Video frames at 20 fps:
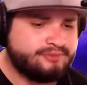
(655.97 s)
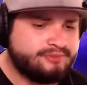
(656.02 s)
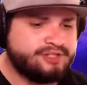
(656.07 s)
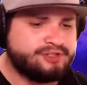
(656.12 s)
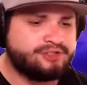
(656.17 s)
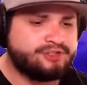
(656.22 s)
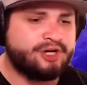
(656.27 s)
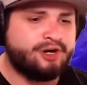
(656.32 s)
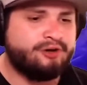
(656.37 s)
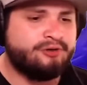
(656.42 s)

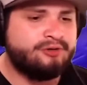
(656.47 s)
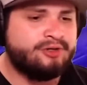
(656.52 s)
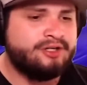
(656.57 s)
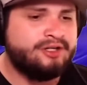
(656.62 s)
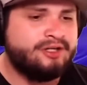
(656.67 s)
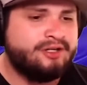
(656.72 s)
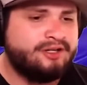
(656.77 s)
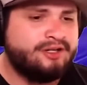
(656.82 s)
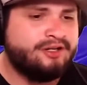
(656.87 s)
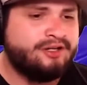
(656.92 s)
So,
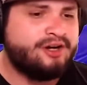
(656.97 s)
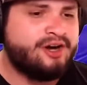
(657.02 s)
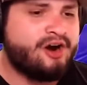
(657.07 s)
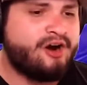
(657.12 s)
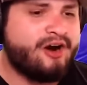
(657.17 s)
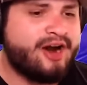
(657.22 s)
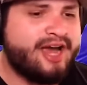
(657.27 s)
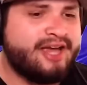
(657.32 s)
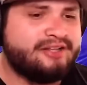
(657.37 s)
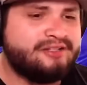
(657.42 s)
all
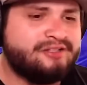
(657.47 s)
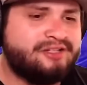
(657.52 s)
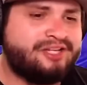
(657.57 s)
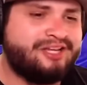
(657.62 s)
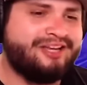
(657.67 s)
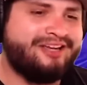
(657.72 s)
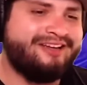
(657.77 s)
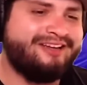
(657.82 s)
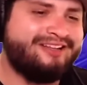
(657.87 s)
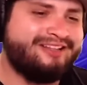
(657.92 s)
right,
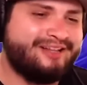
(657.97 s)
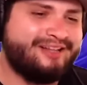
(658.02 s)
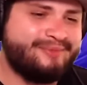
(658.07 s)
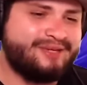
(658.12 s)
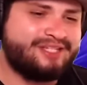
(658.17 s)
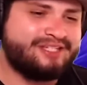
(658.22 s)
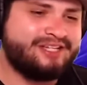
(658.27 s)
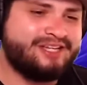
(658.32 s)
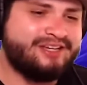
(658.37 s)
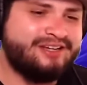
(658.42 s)
let me
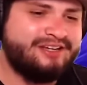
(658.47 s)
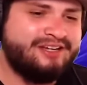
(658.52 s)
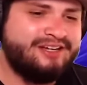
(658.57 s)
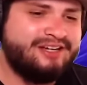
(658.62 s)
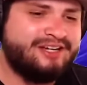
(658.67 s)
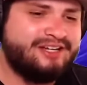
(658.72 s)
see.